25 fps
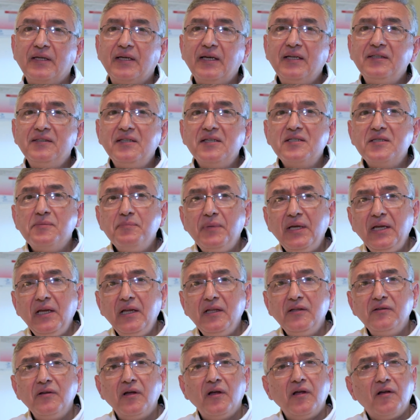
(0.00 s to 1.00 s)
It is
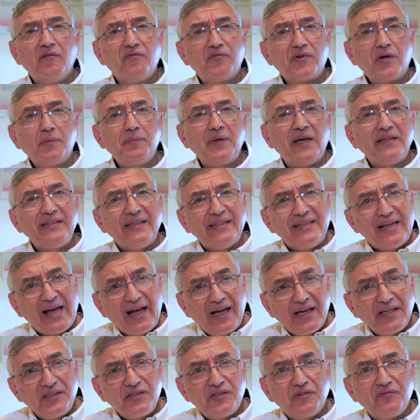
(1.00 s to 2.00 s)
made from an
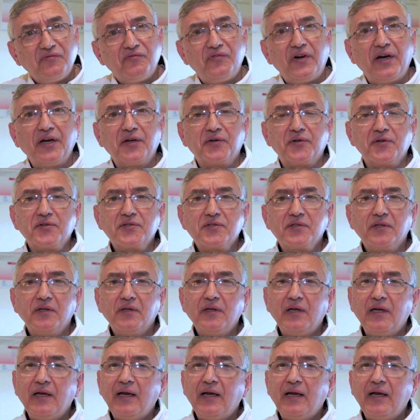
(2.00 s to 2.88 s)
inactive virus,